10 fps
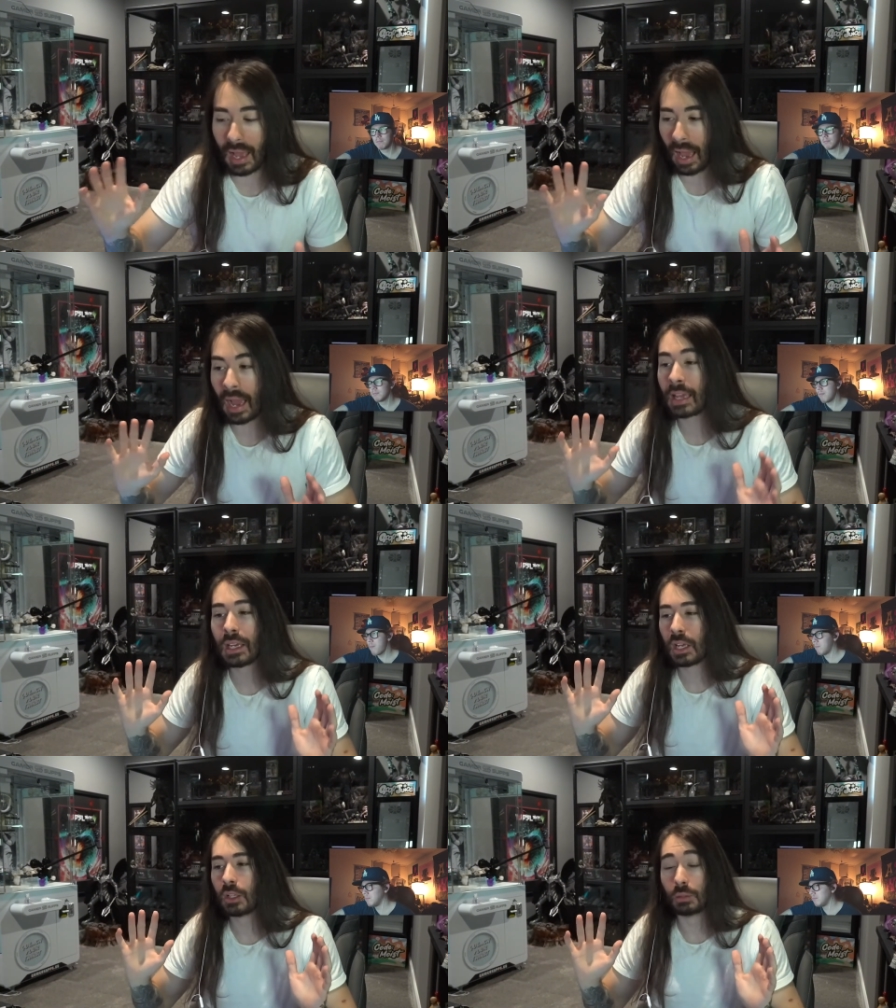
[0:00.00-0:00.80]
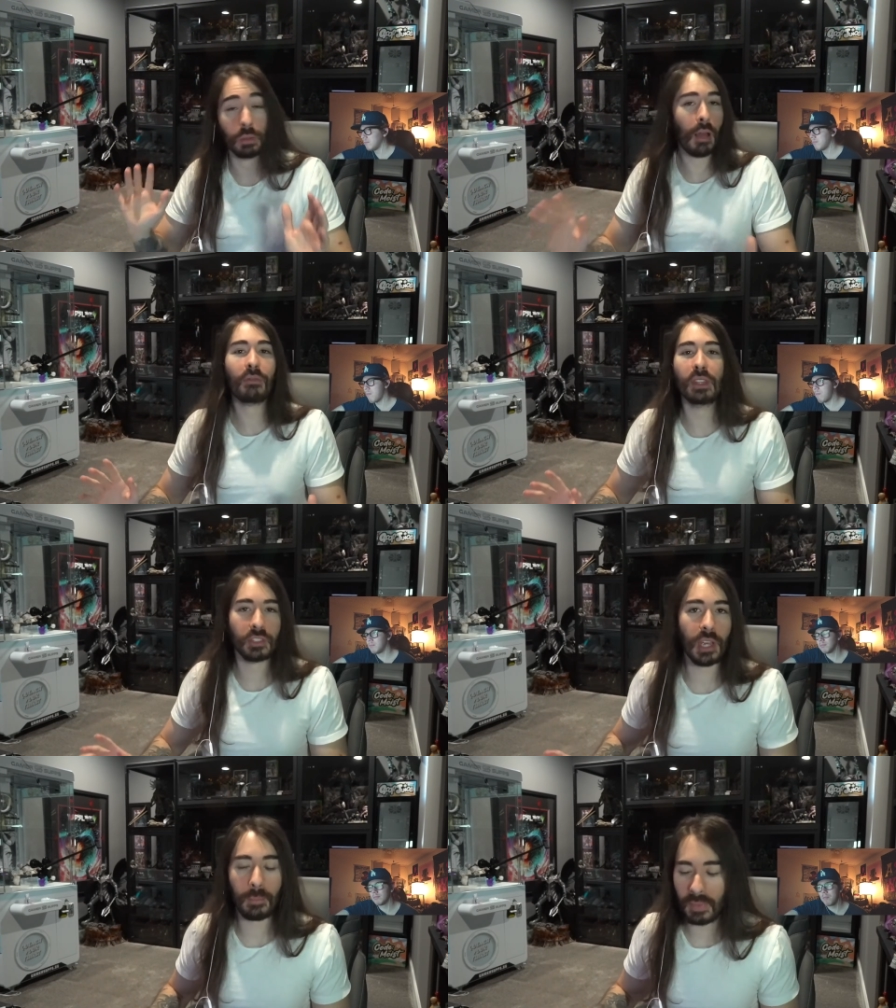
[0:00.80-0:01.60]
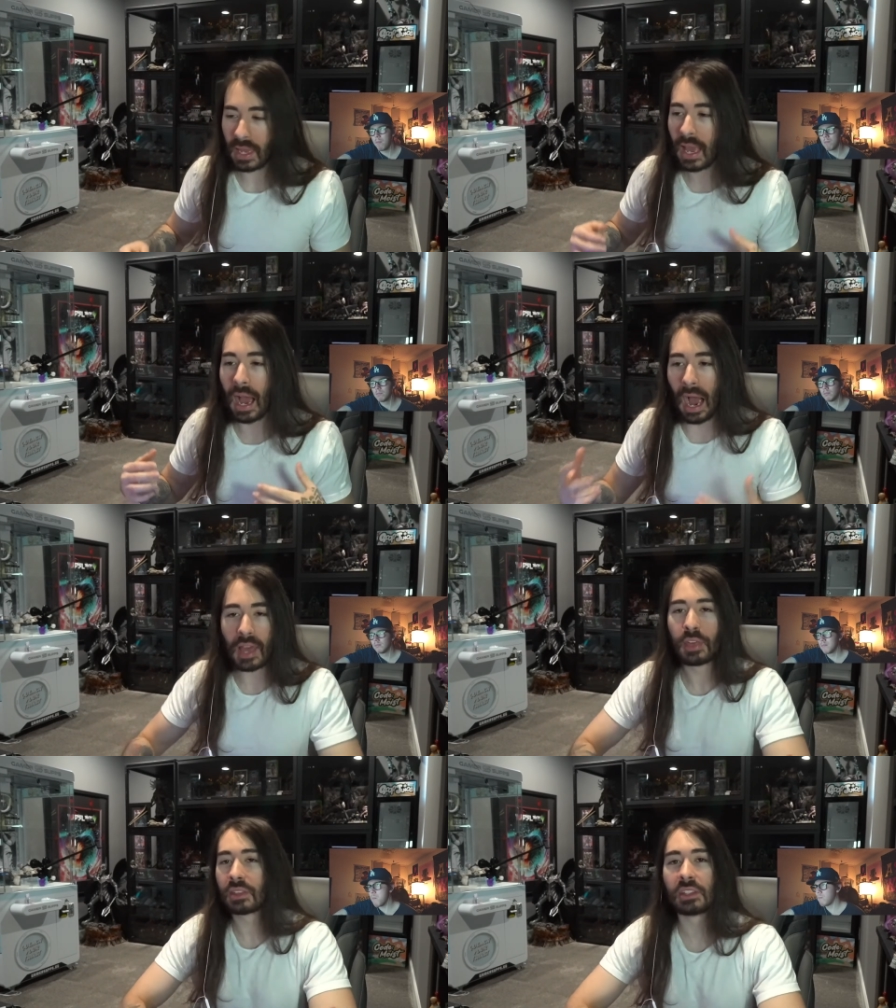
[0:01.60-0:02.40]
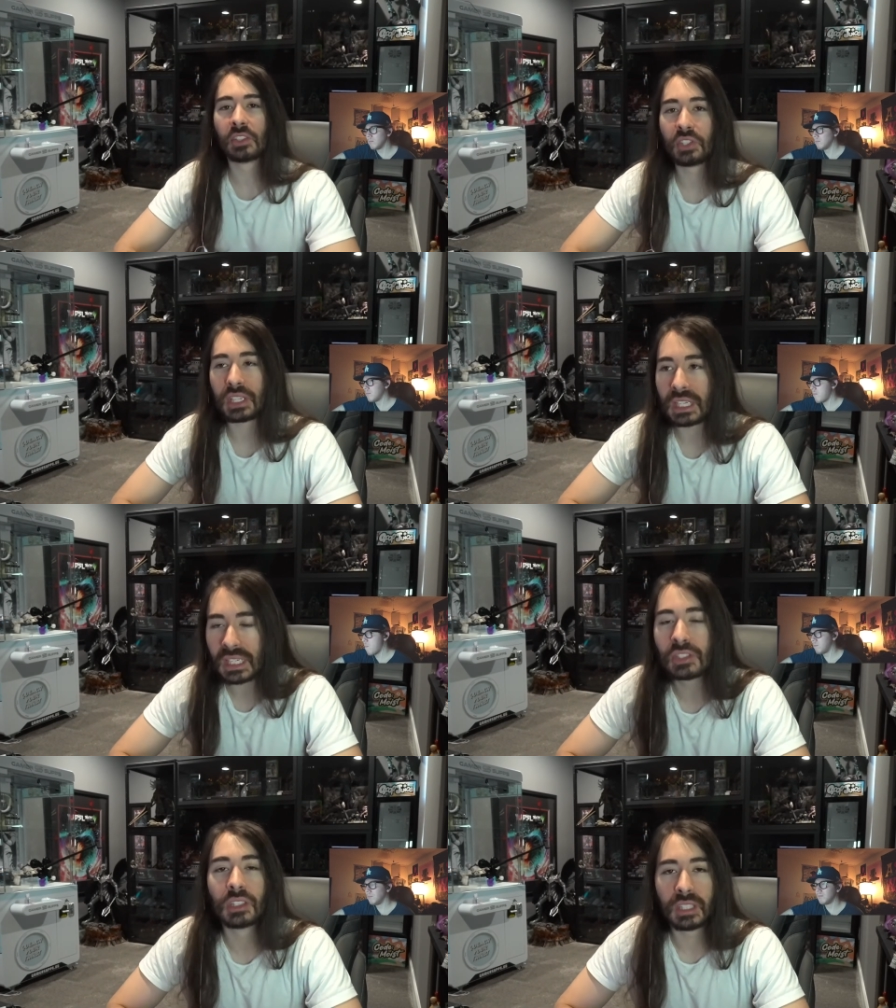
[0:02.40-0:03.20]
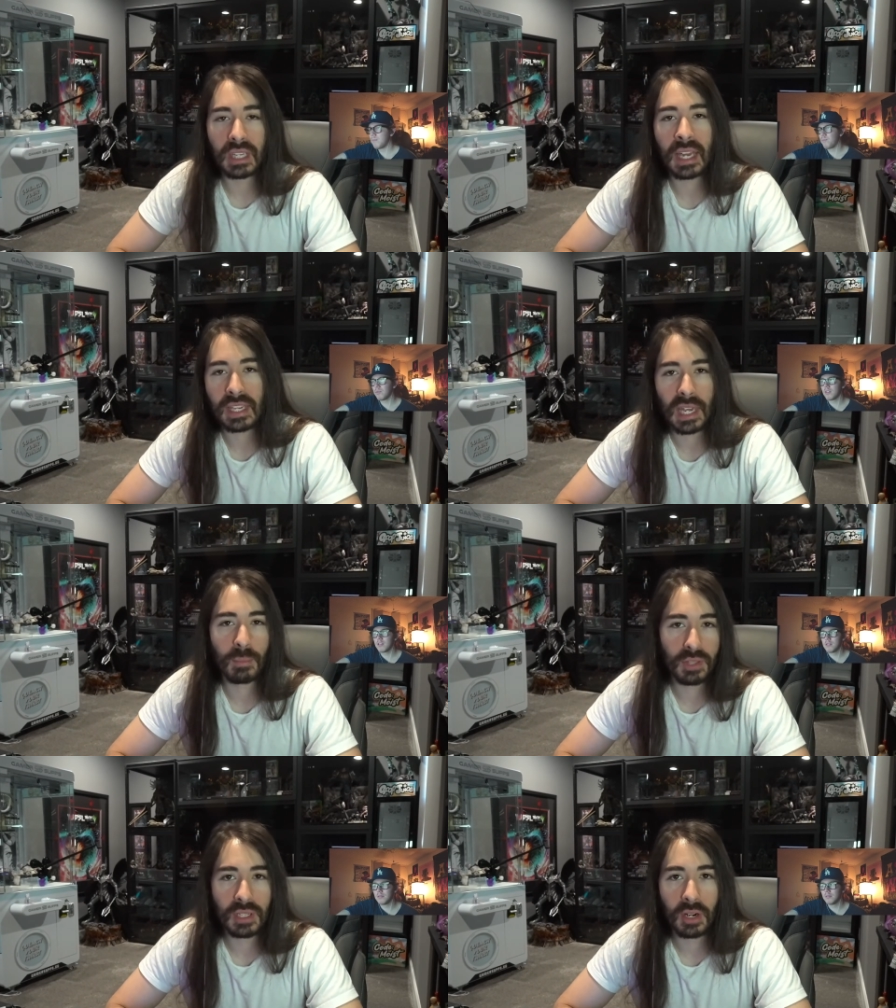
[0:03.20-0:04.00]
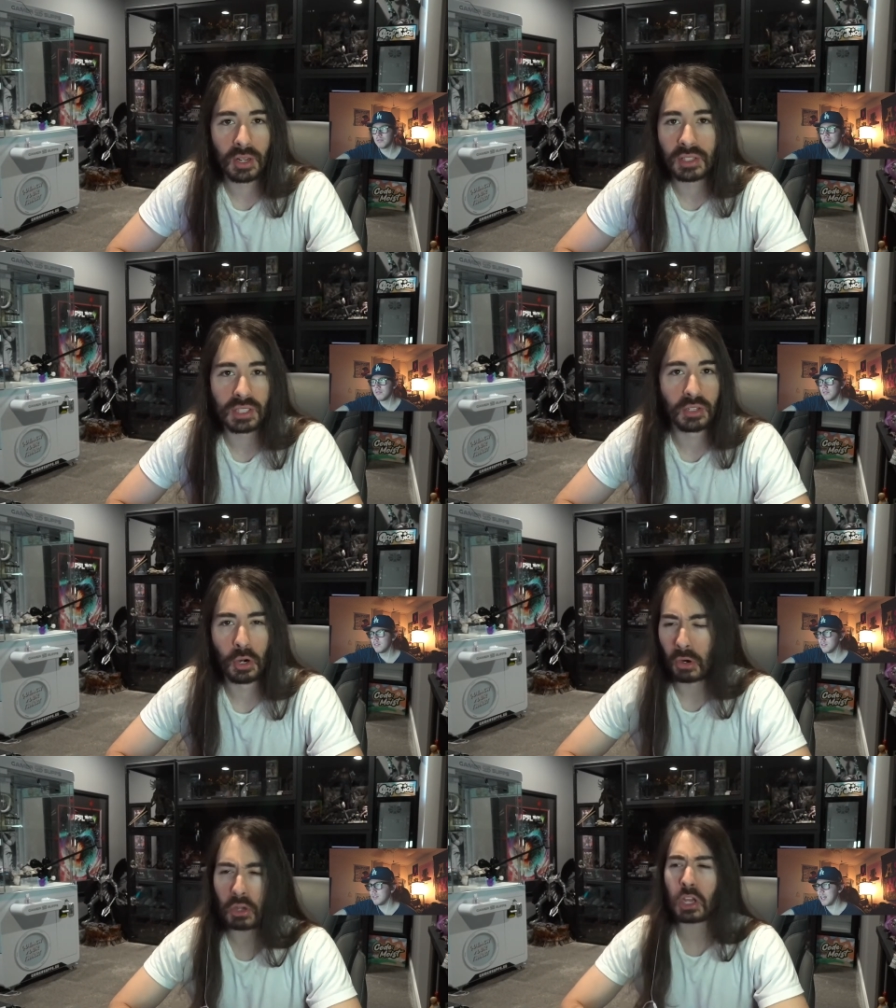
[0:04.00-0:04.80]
I love this game. I think this is easily a Game of the Year contender. Easily.